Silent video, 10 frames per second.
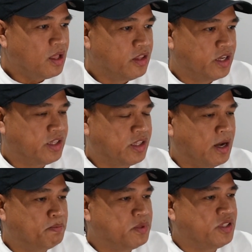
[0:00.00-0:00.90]
the
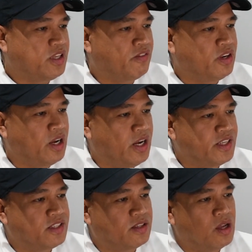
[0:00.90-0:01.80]
top 7
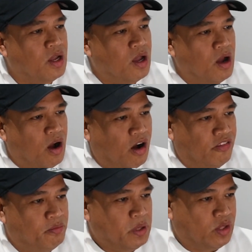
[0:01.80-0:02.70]
list
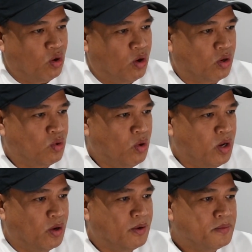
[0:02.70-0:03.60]
of Vito
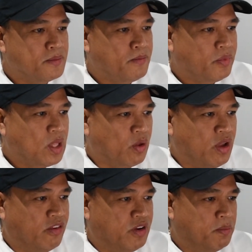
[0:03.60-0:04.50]
Orculio. We
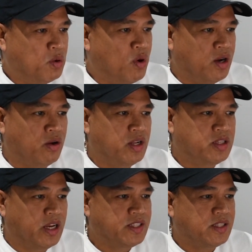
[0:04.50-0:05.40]
have number 1 on
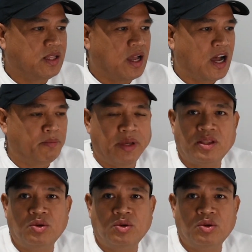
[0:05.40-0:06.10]
his list, Abet